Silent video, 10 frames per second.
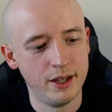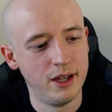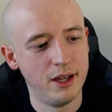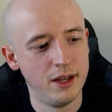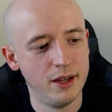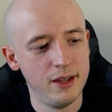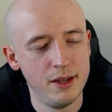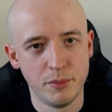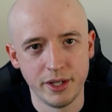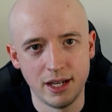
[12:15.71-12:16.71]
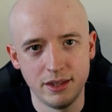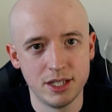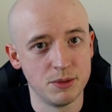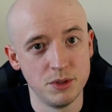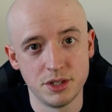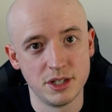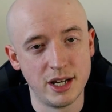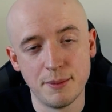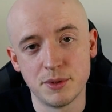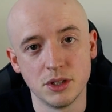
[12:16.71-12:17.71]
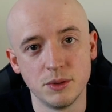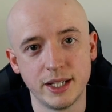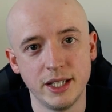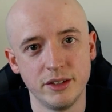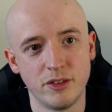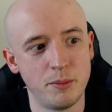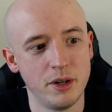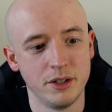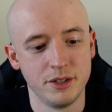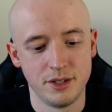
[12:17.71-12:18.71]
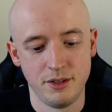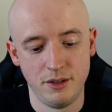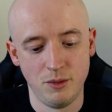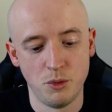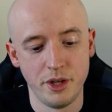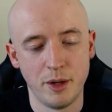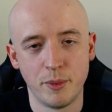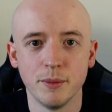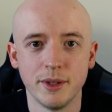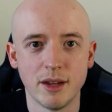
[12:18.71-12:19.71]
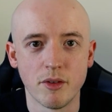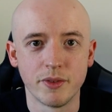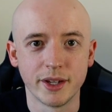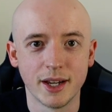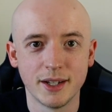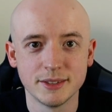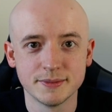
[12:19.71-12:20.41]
Uh, but yeah, this was an absolute killer of a product, and one I'll probably never forget.